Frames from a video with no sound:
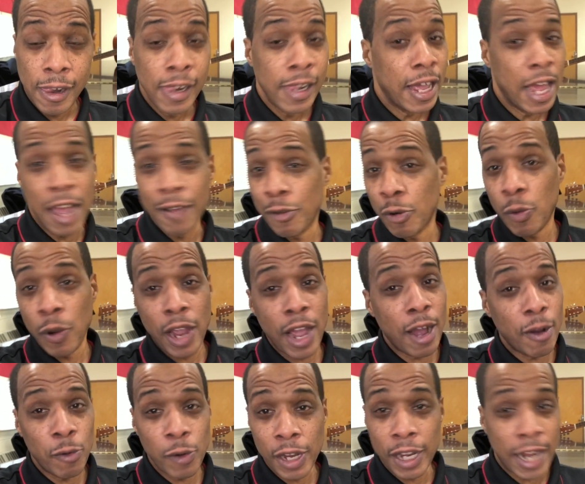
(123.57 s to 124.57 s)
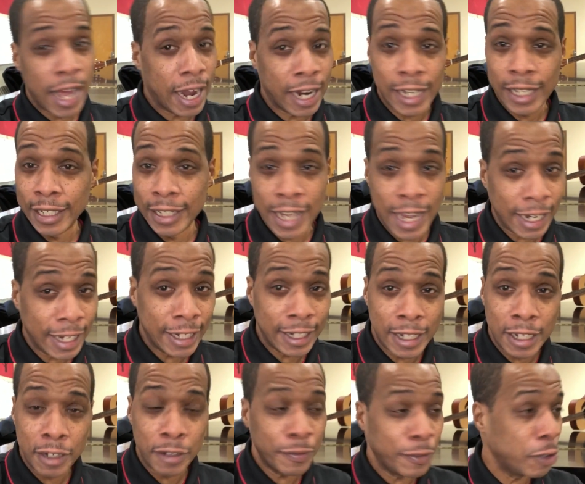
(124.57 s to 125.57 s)
Everywhere I went, I could not get an
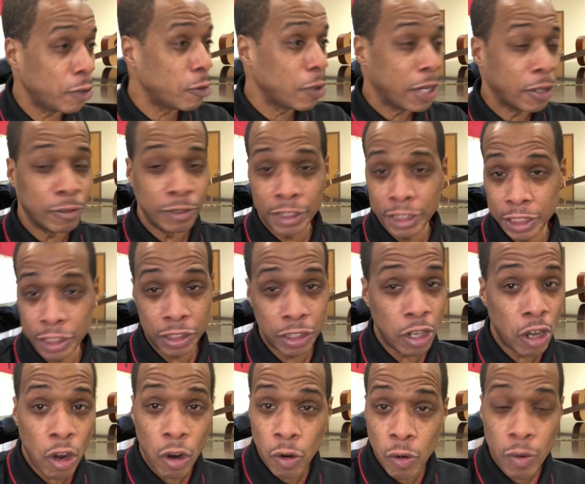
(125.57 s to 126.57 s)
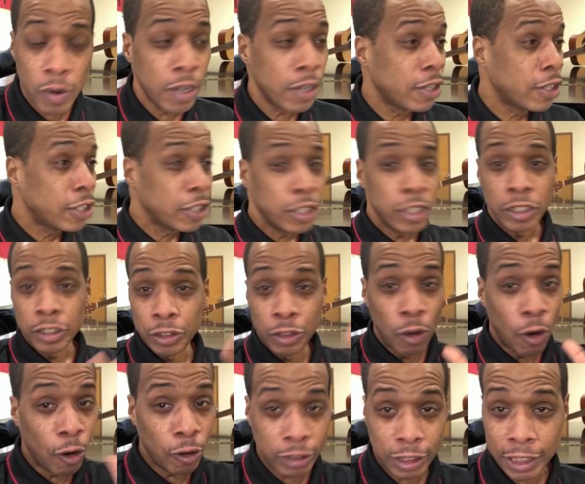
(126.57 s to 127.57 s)
interview. It was just no,
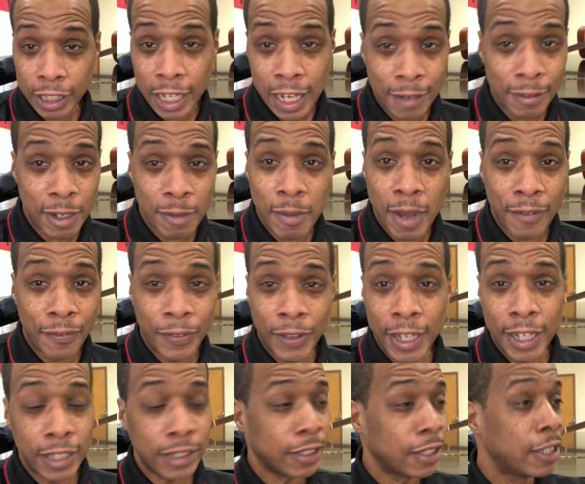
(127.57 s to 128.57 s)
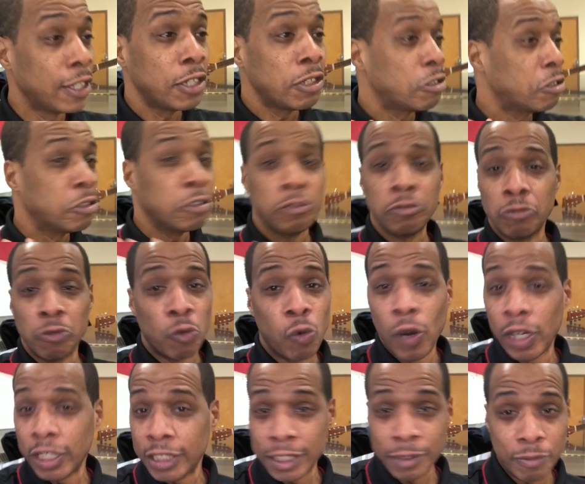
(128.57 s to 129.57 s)
door slammed in my face,
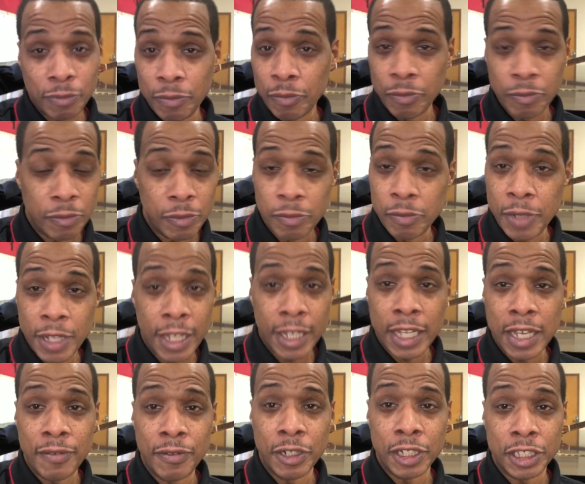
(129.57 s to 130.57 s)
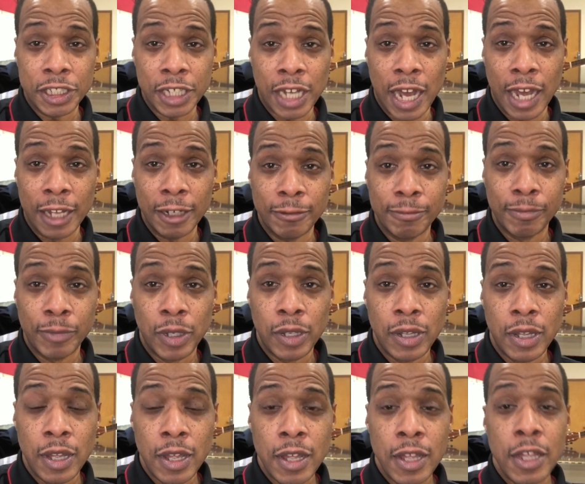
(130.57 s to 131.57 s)
wasn't being given a shot.
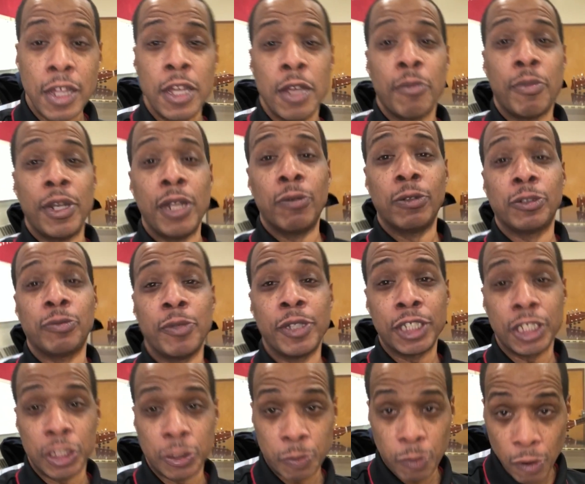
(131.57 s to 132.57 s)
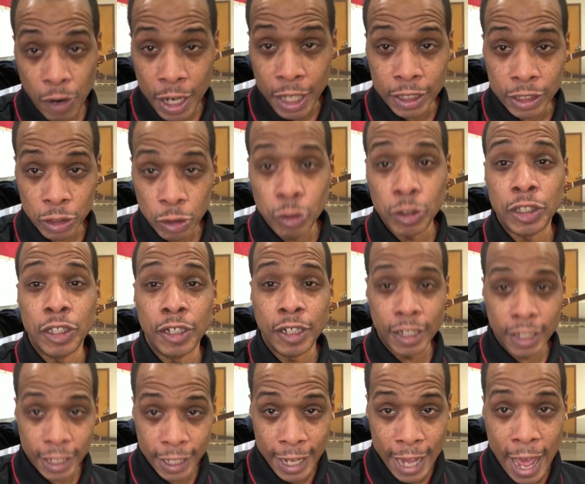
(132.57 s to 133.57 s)
But it was Mrs. Prince who stood in
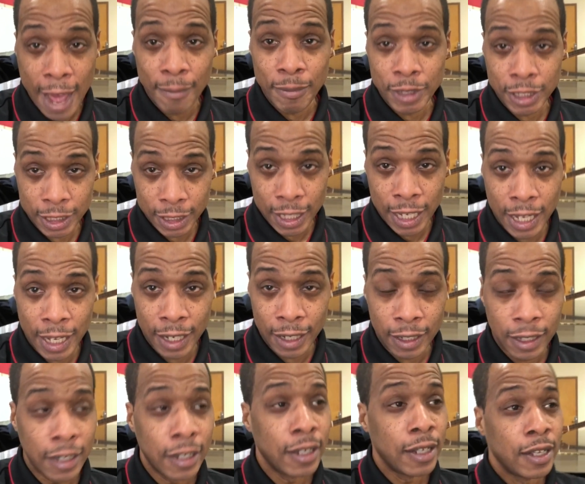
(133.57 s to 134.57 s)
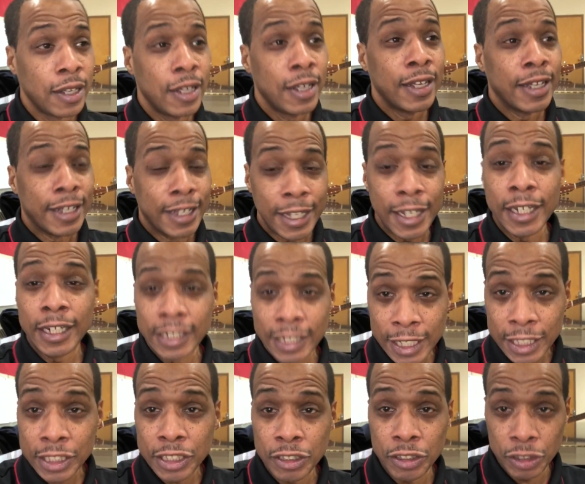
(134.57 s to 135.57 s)
the gap and said he at
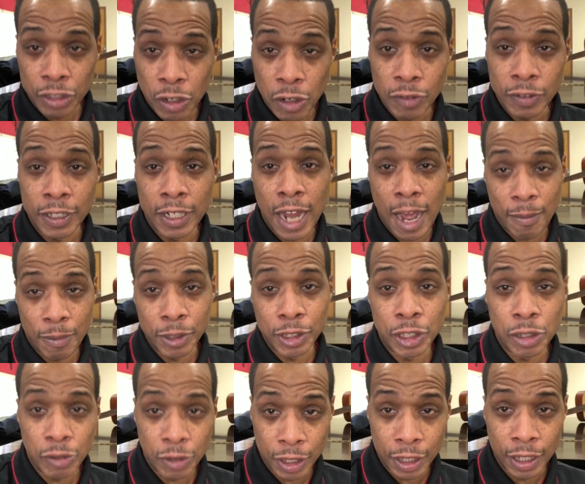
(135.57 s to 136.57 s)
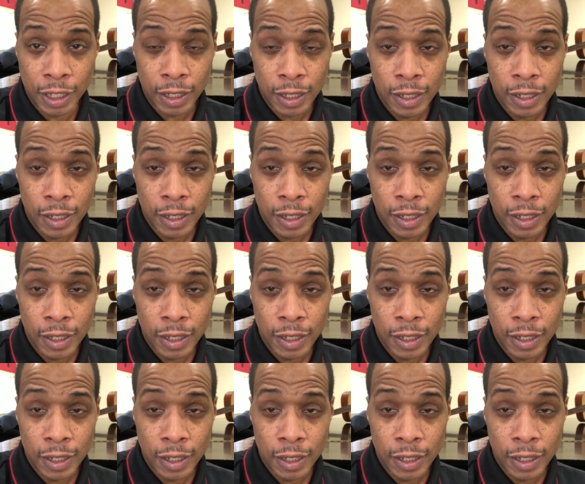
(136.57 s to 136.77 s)
least deserves an opportunity